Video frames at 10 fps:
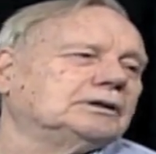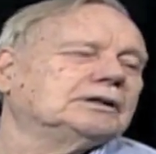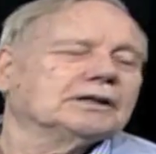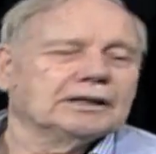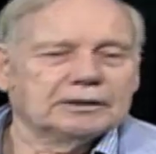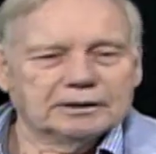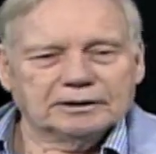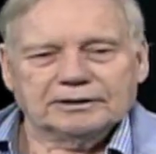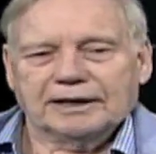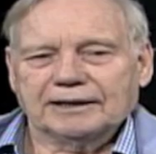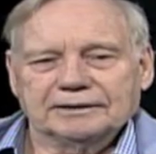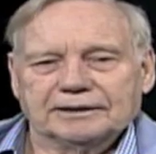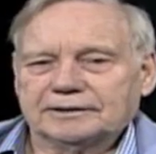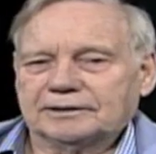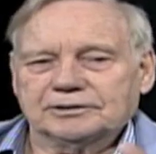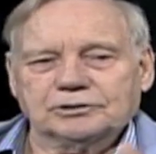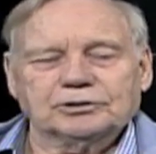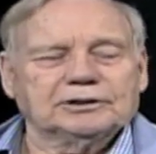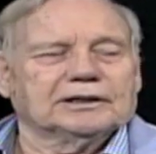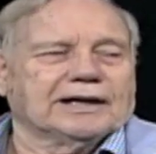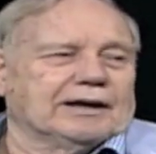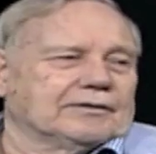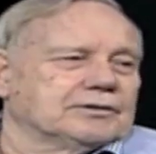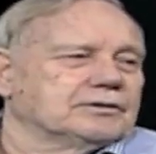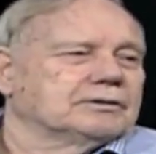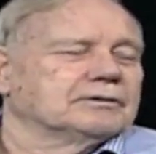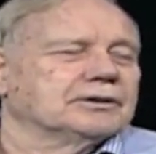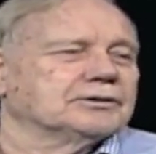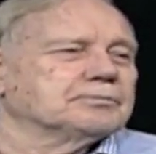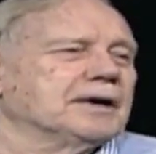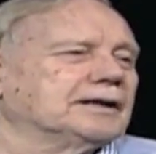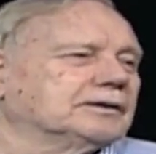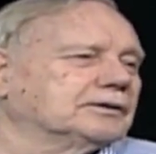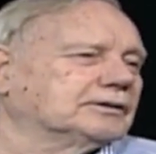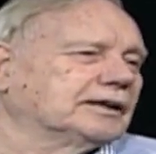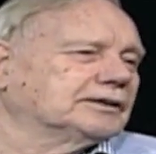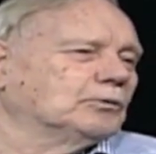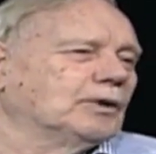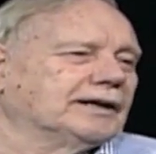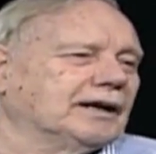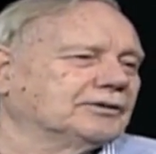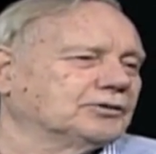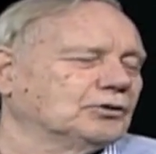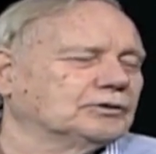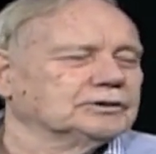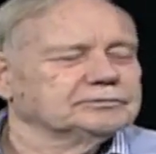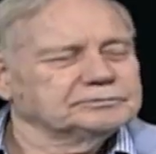Mm-hmm. He, they, they just couldn't allow this this man to take the White House over.